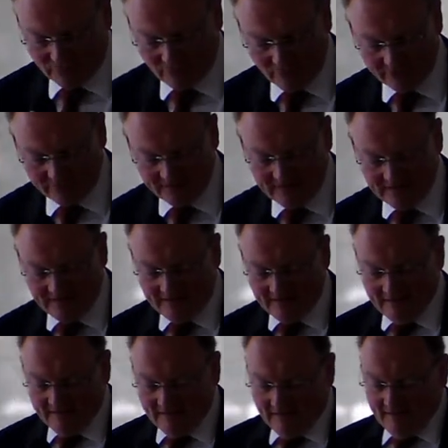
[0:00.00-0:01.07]
support
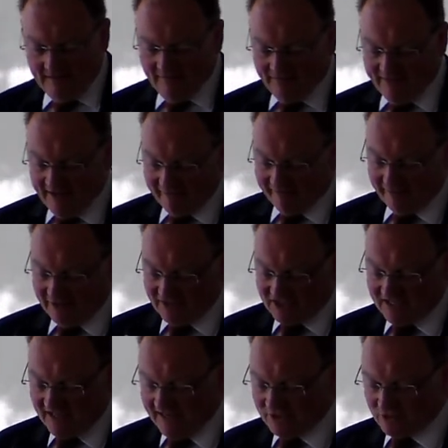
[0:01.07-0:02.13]
that
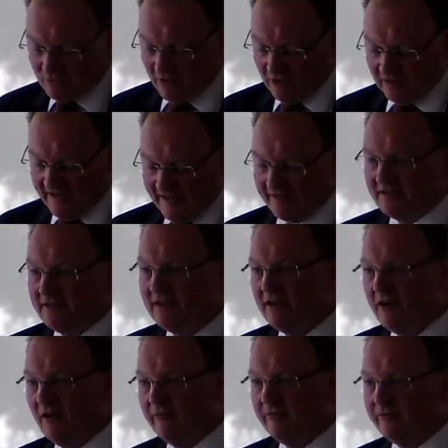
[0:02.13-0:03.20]
first stage rollout
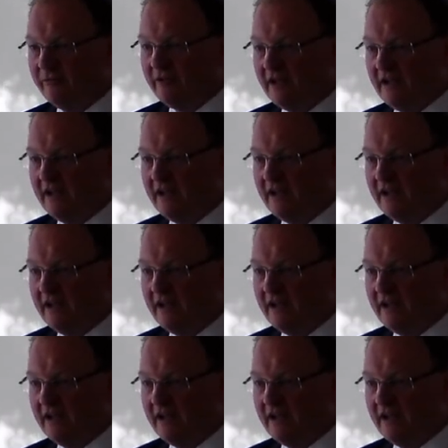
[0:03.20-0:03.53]
of,